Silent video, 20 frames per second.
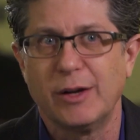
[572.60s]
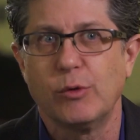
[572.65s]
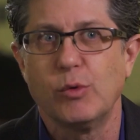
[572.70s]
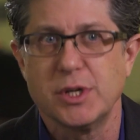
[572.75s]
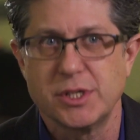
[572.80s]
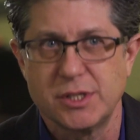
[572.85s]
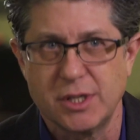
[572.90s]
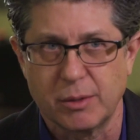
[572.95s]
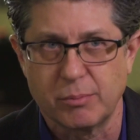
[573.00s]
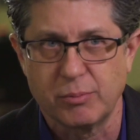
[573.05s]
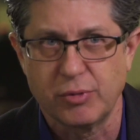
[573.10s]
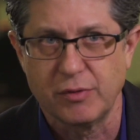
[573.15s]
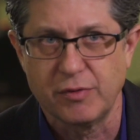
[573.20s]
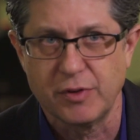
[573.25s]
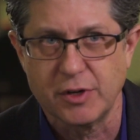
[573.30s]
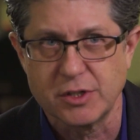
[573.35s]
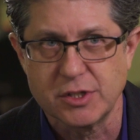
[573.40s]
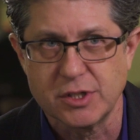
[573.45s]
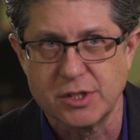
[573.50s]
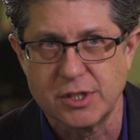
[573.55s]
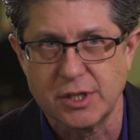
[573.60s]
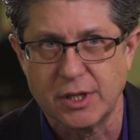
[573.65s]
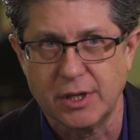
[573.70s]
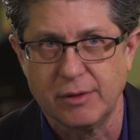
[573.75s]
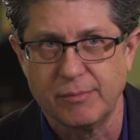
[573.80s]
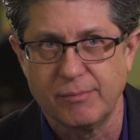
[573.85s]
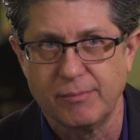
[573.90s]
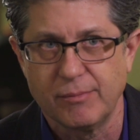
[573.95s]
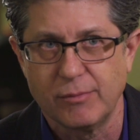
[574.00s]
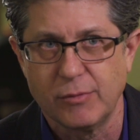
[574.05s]
linguistic
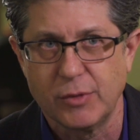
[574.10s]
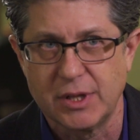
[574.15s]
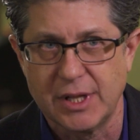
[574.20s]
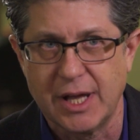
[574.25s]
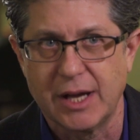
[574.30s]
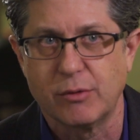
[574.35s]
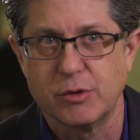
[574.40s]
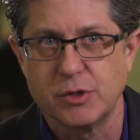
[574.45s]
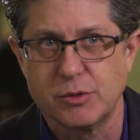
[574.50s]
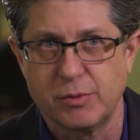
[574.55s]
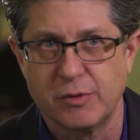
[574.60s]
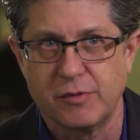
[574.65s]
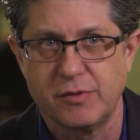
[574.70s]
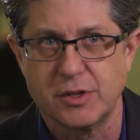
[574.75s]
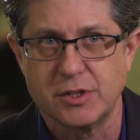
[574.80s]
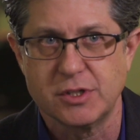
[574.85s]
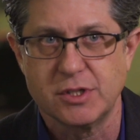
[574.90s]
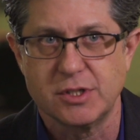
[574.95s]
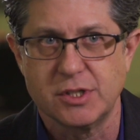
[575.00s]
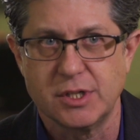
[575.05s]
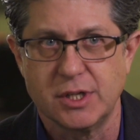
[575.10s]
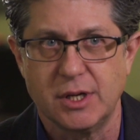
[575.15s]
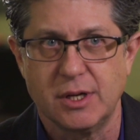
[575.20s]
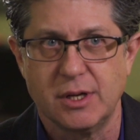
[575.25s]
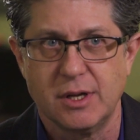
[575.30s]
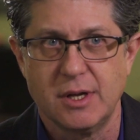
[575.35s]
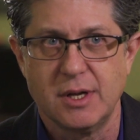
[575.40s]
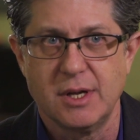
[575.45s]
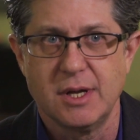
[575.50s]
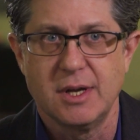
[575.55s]
proficiency, with language proficiency.
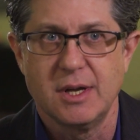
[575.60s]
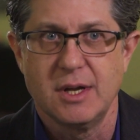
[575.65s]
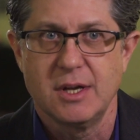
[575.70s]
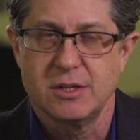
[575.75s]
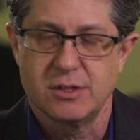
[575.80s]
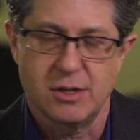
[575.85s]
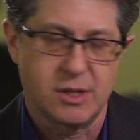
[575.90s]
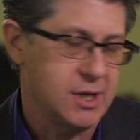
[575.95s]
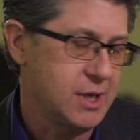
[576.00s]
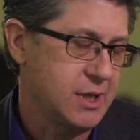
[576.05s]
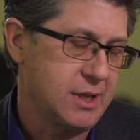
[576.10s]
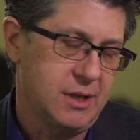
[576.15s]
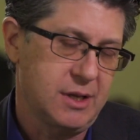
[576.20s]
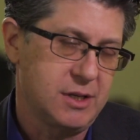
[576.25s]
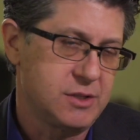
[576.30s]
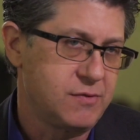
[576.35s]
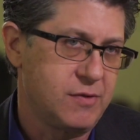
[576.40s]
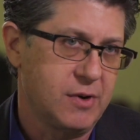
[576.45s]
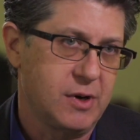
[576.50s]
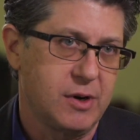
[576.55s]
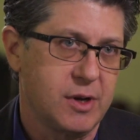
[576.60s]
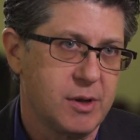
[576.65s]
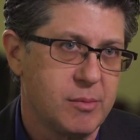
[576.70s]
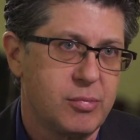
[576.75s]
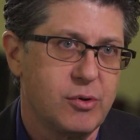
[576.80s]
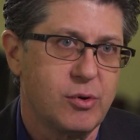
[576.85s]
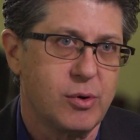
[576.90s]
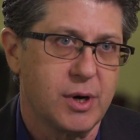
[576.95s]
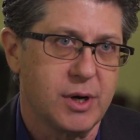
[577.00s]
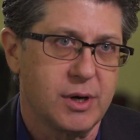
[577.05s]
So I think it's very
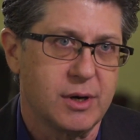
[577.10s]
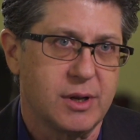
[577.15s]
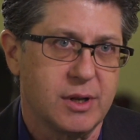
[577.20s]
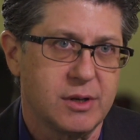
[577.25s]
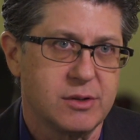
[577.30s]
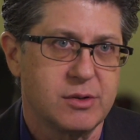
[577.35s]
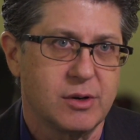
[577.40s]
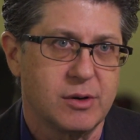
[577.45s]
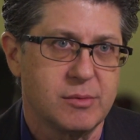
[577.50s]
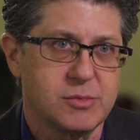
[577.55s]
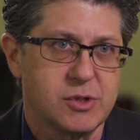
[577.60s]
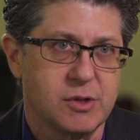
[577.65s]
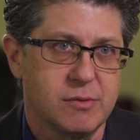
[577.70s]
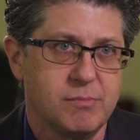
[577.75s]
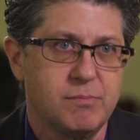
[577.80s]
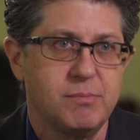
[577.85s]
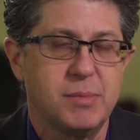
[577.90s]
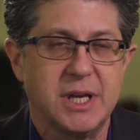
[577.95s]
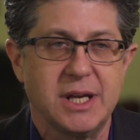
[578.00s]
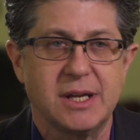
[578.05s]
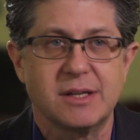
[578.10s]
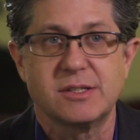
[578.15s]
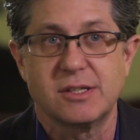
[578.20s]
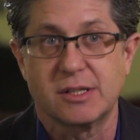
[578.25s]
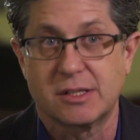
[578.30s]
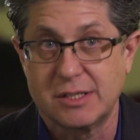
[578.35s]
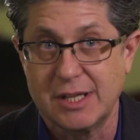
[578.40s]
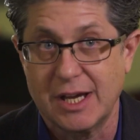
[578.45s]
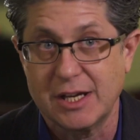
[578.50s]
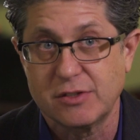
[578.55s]
important in terms of being
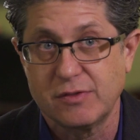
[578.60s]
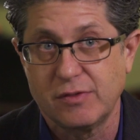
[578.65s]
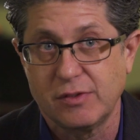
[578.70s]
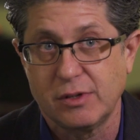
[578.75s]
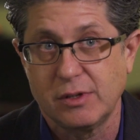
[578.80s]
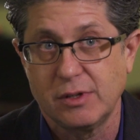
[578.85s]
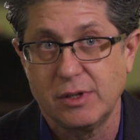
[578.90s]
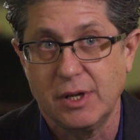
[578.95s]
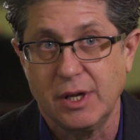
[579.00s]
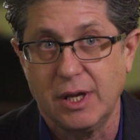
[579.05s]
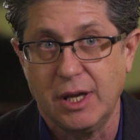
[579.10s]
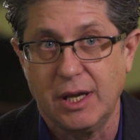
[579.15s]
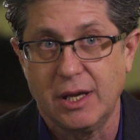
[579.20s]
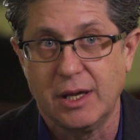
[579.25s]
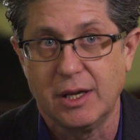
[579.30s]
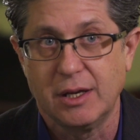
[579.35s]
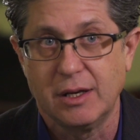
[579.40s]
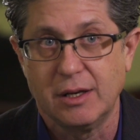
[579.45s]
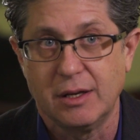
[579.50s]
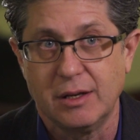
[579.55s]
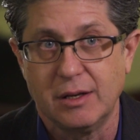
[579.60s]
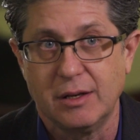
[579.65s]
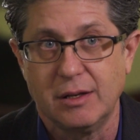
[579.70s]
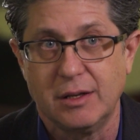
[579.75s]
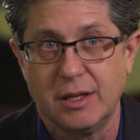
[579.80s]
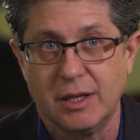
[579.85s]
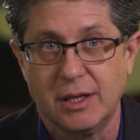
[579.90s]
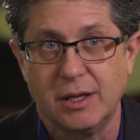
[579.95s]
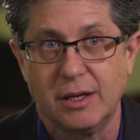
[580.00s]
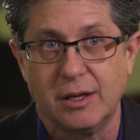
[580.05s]
successful in
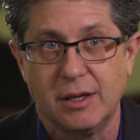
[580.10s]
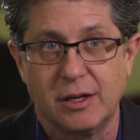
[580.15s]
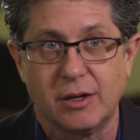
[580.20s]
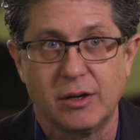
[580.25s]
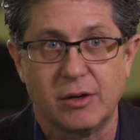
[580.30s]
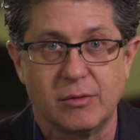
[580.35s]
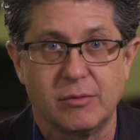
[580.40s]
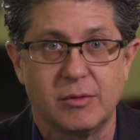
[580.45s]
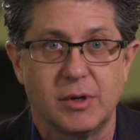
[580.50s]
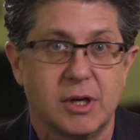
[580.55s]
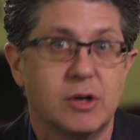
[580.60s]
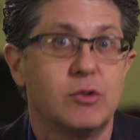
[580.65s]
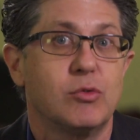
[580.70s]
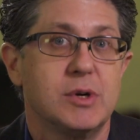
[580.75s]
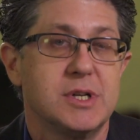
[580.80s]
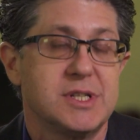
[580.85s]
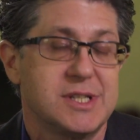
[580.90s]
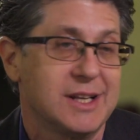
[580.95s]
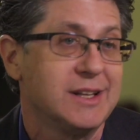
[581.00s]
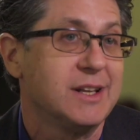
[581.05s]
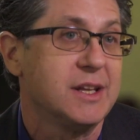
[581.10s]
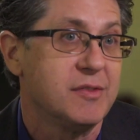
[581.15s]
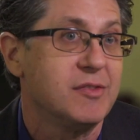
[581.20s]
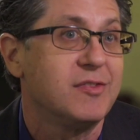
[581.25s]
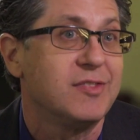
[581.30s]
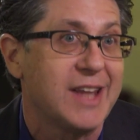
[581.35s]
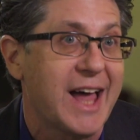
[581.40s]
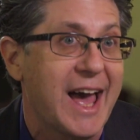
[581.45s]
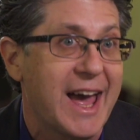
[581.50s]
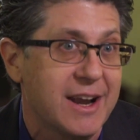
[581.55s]
the in increasingly
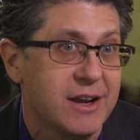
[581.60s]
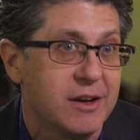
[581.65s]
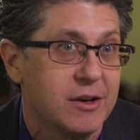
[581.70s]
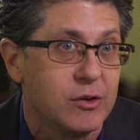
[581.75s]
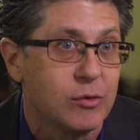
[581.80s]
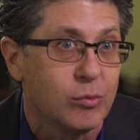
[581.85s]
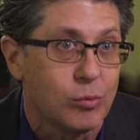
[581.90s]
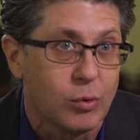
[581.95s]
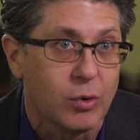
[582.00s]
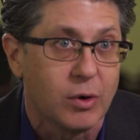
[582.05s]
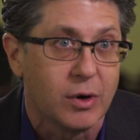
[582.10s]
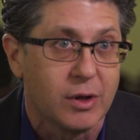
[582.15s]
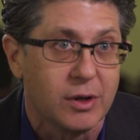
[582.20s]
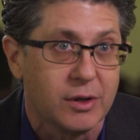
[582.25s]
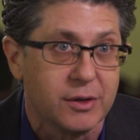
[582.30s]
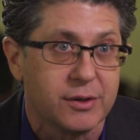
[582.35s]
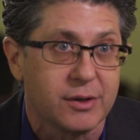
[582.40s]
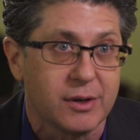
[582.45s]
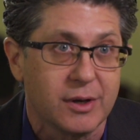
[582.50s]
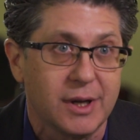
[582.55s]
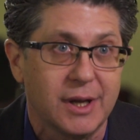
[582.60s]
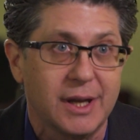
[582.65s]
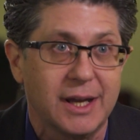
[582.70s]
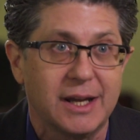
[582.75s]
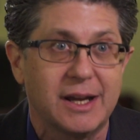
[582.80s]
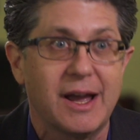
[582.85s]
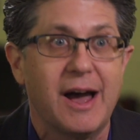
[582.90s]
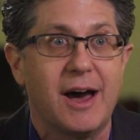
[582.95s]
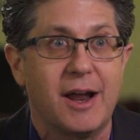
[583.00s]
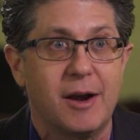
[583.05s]
flattened world
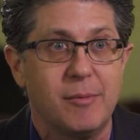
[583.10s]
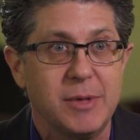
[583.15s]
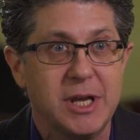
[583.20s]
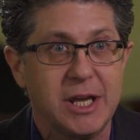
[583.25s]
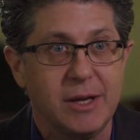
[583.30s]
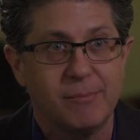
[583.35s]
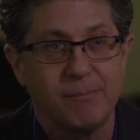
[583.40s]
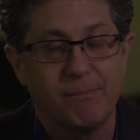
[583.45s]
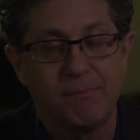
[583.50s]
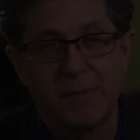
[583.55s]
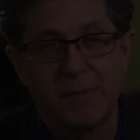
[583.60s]
economy.